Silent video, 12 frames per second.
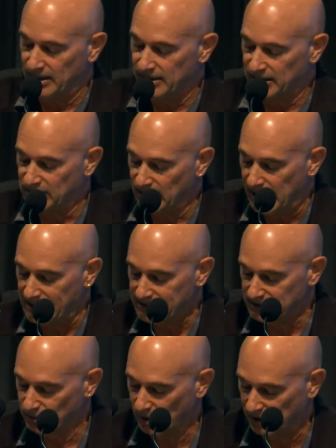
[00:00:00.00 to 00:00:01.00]
that data
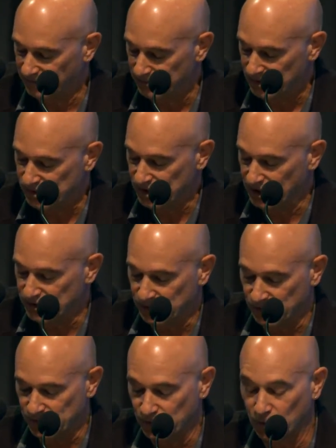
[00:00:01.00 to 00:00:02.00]
derived from the
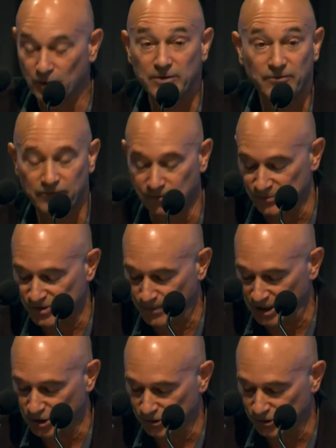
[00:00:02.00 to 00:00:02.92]
census or even from special